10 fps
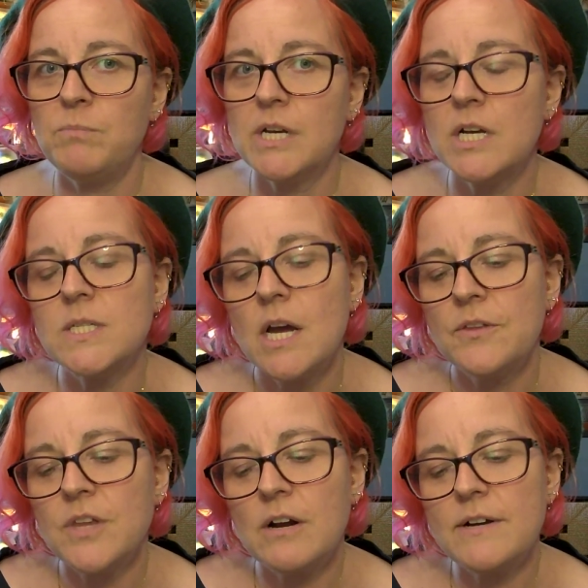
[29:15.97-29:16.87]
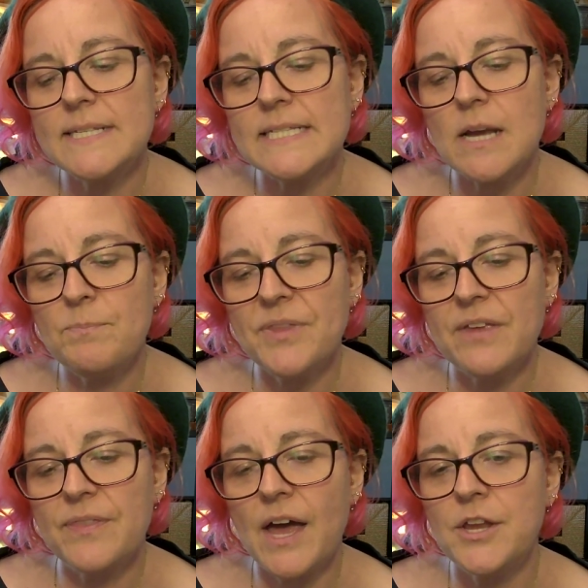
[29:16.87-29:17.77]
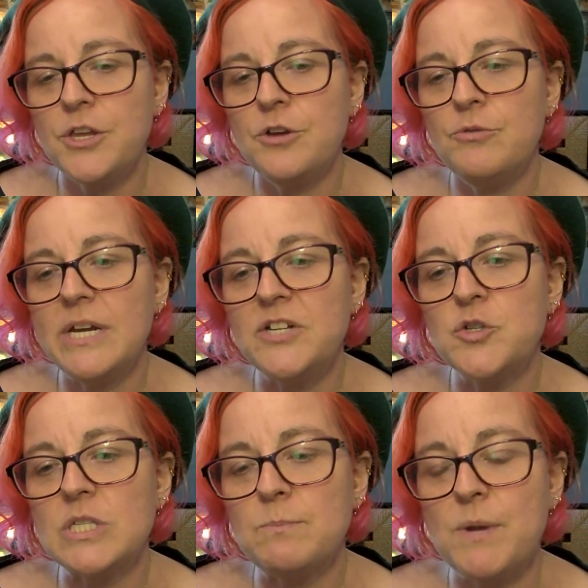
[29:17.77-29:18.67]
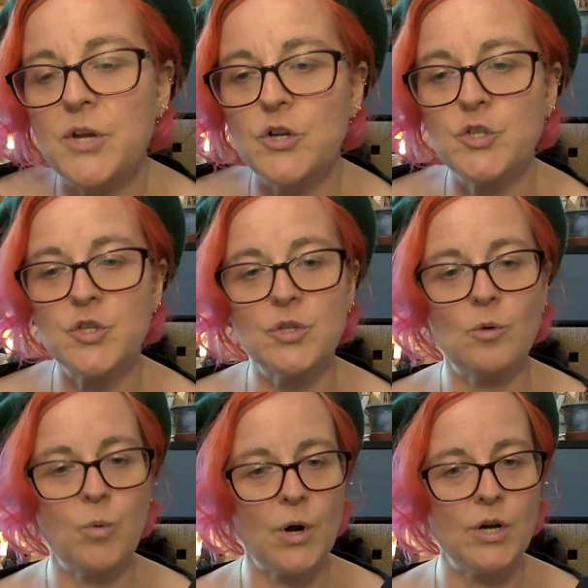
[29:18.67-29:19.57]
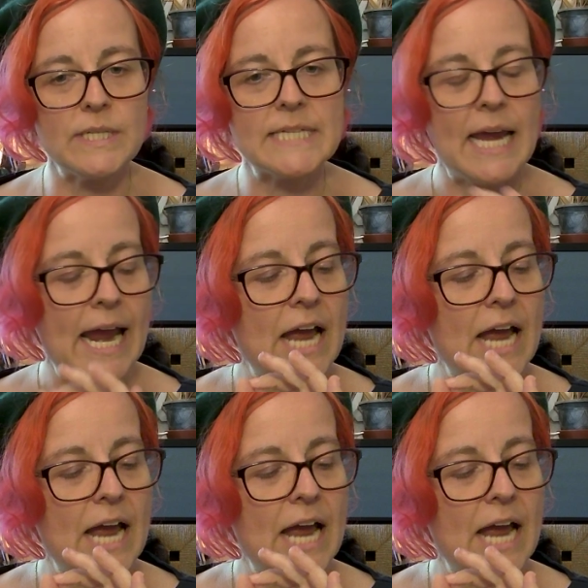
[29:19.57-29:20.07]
because there is something that you need to speak into the world,